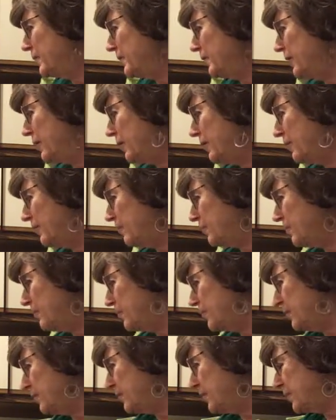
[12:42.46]
Now,
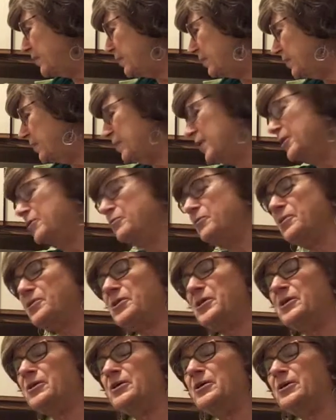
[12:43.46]

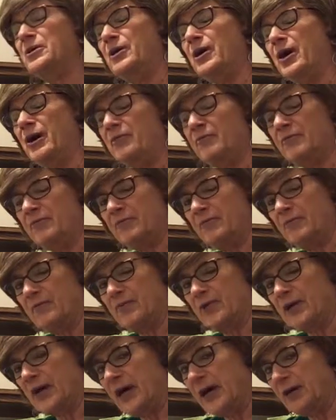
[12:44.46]
interestingly enough,
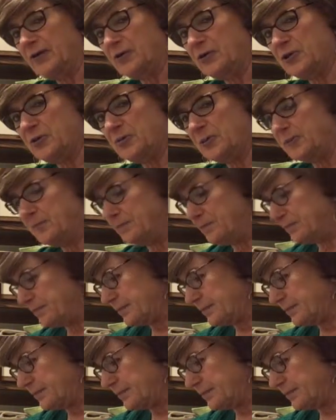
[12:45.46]
the Irishman